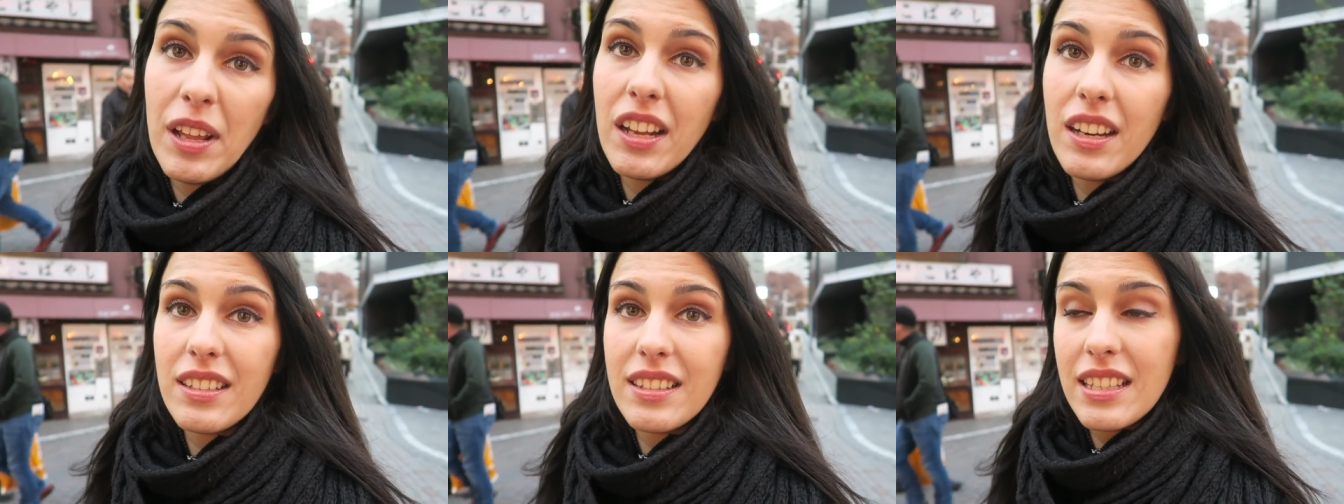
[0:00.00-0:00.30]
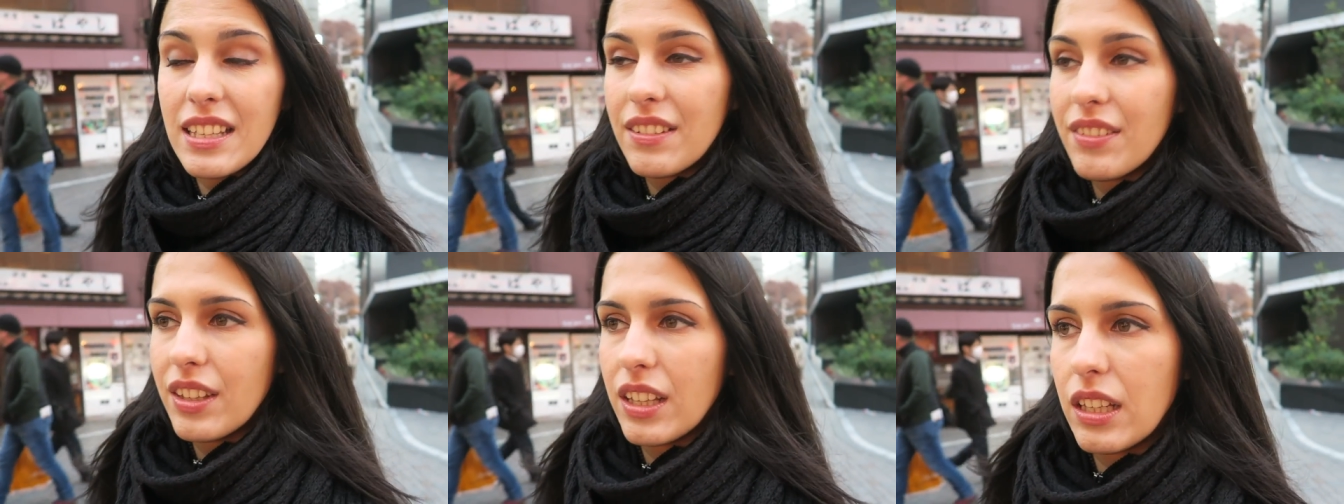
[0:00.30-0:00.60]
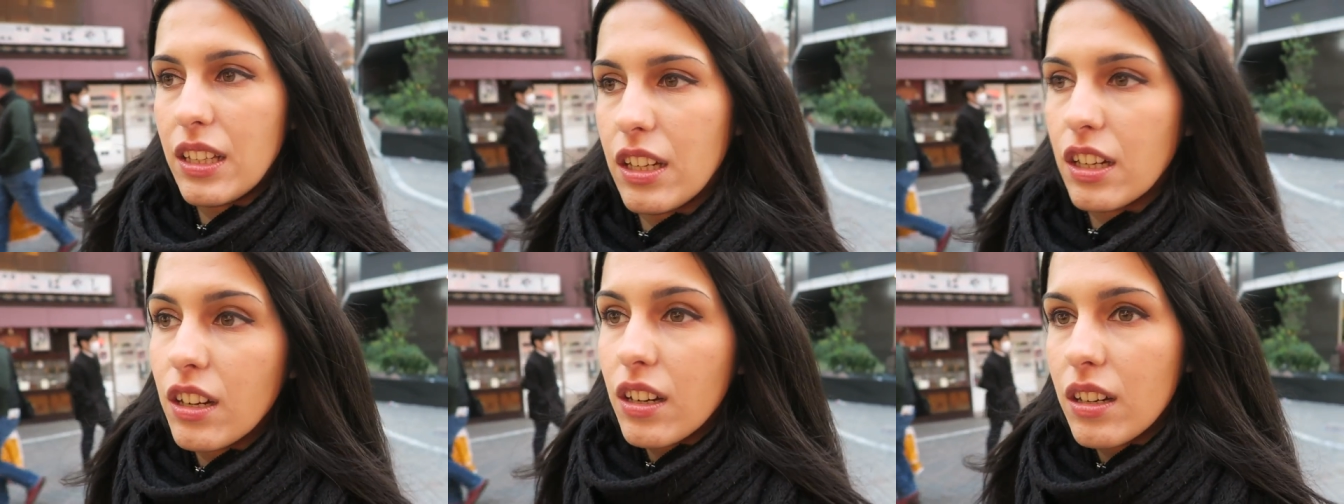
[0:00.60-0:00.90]
not a
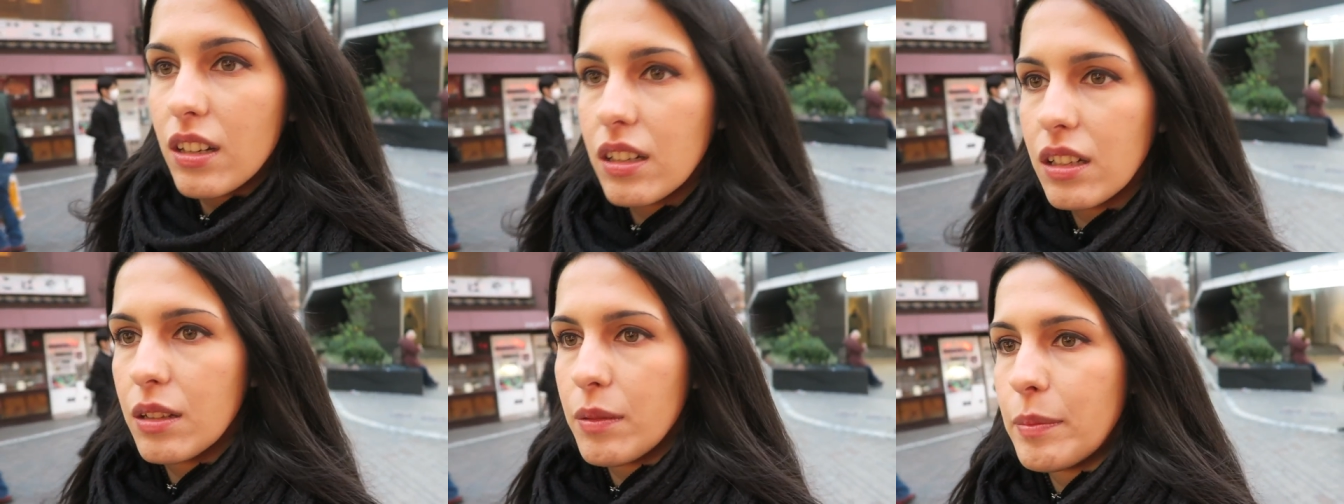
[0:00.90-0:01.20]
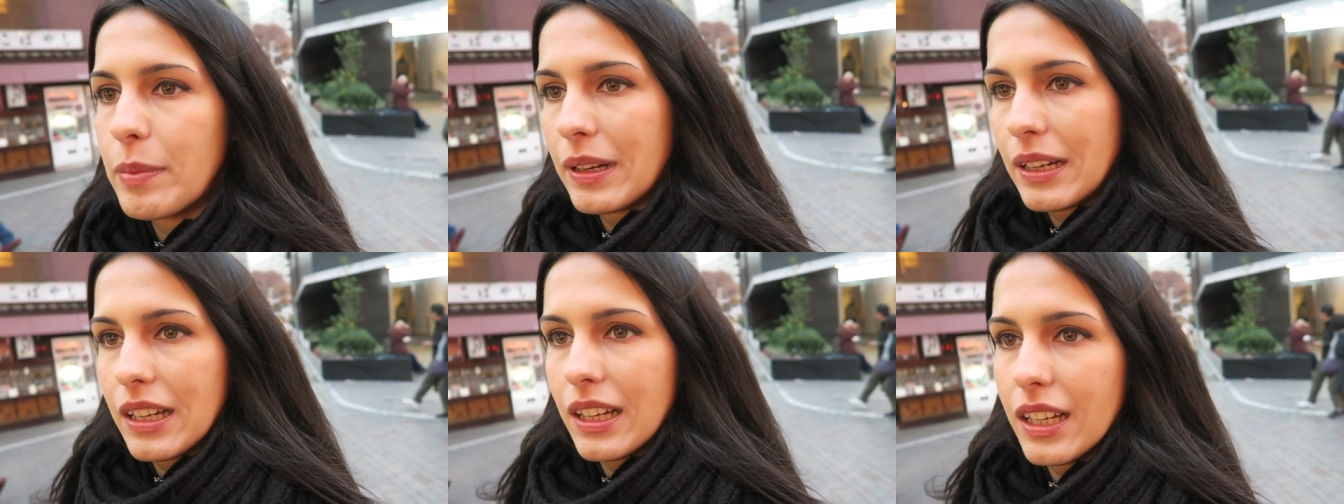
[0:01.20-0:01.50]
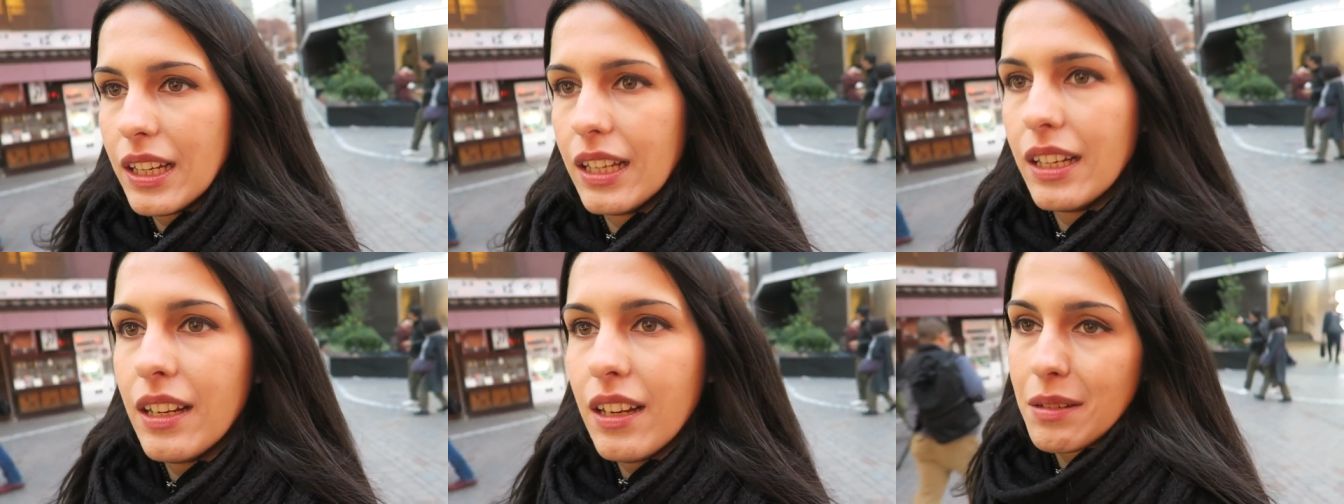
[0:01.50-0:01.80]
TV girl,
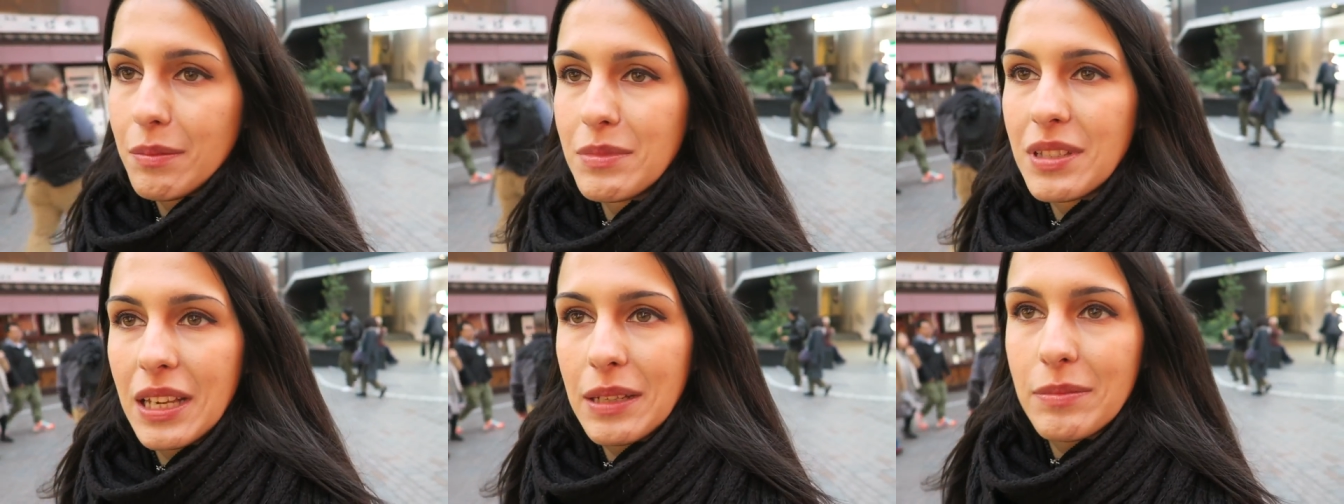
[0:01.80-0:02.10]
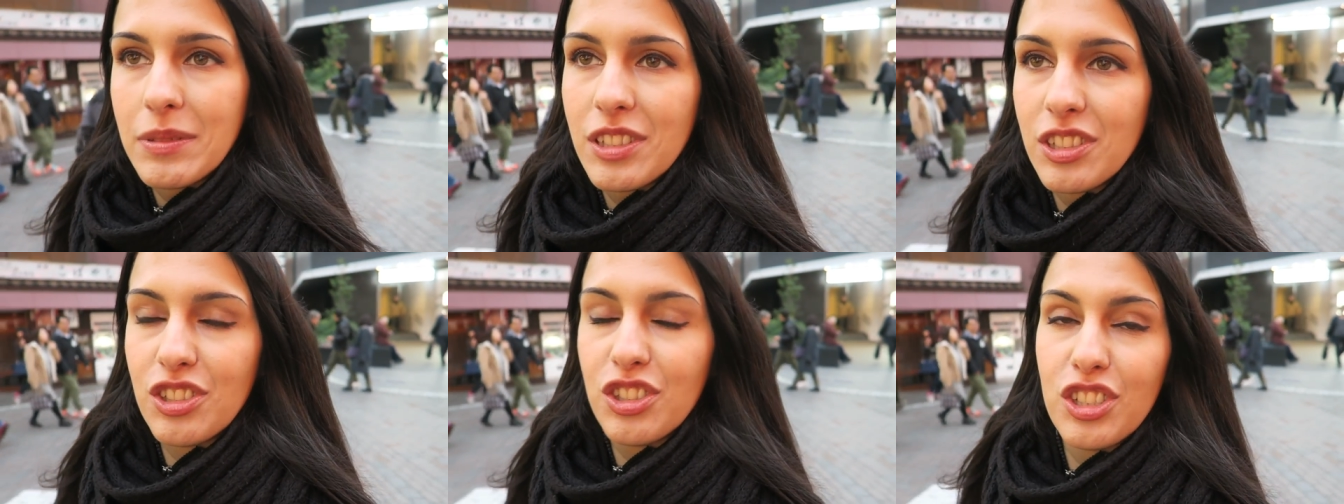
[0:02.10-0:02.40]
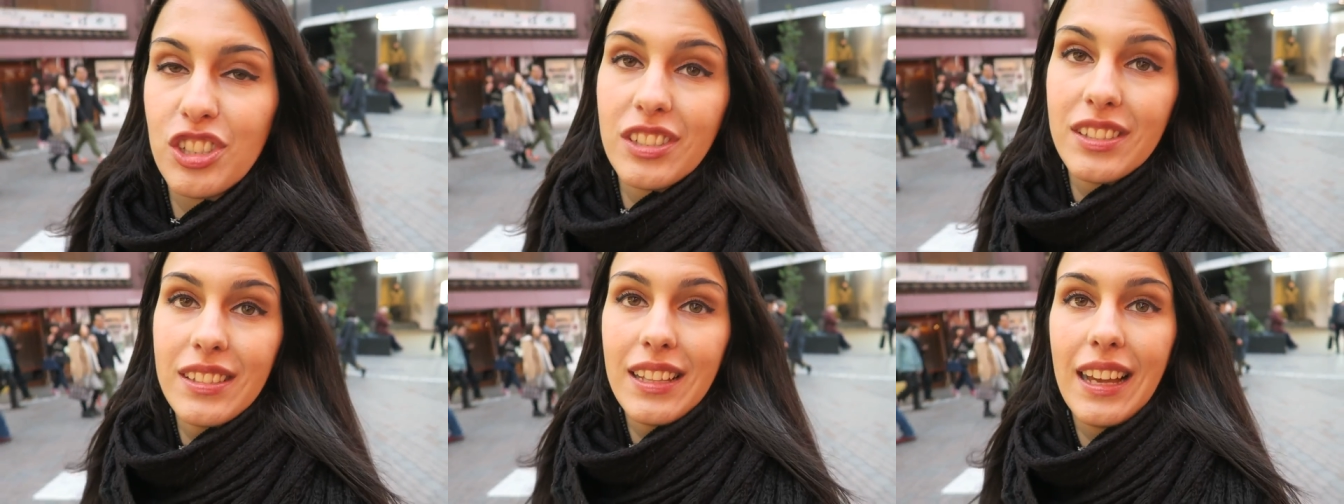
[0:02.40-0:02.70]
but sometimes
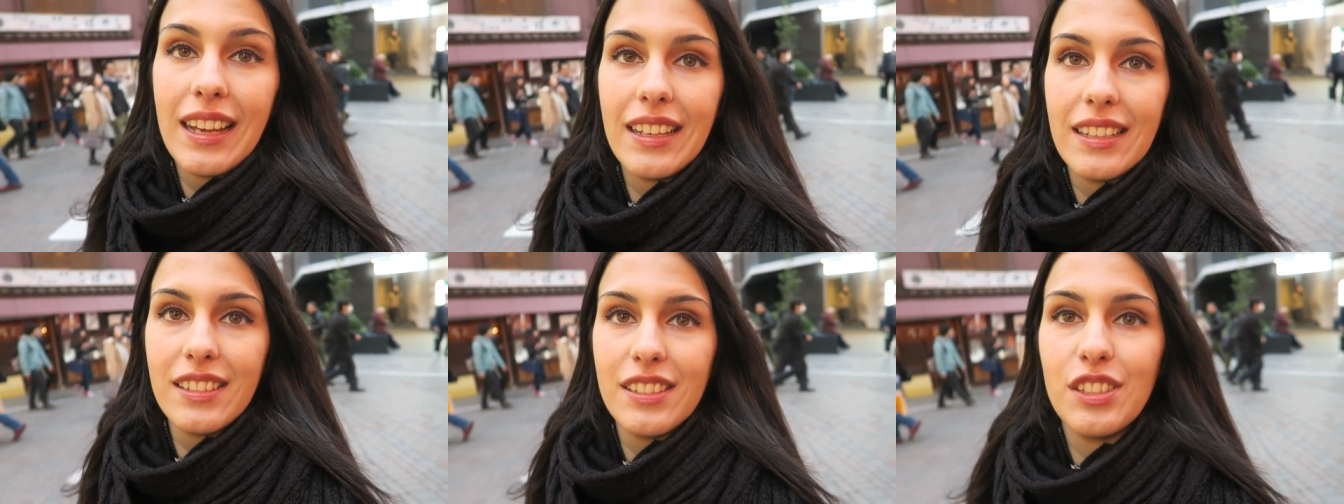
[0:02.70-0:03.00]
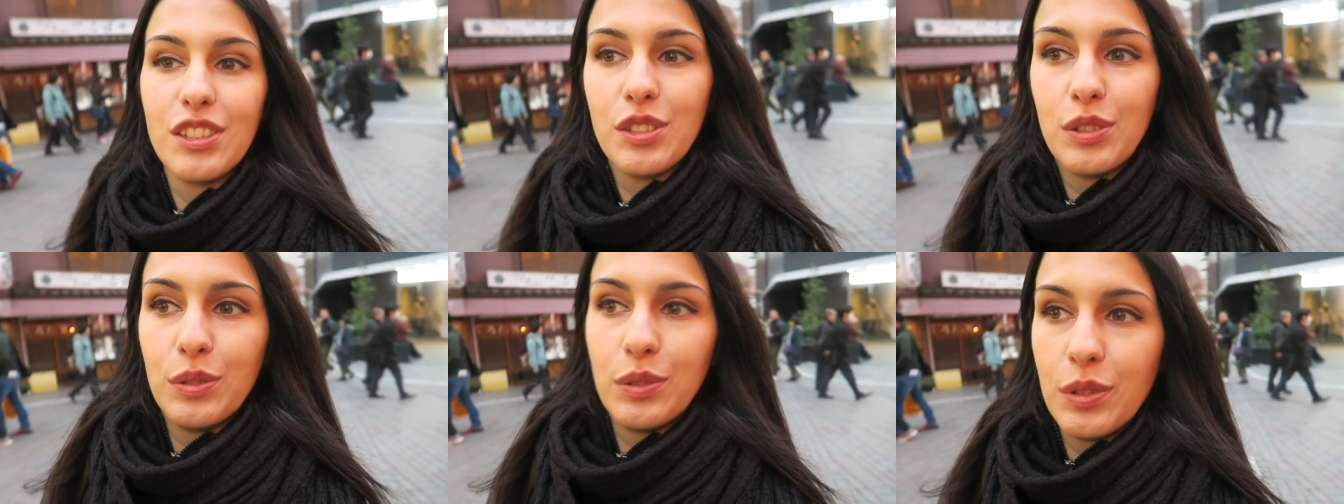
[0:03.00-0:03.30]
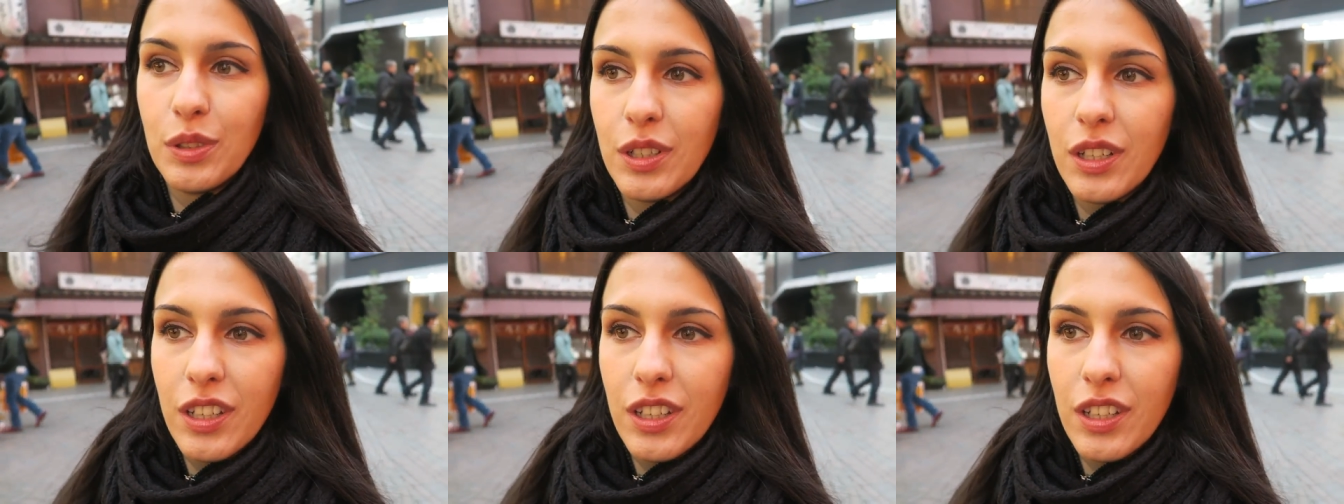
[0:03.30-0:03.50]
it's just nice to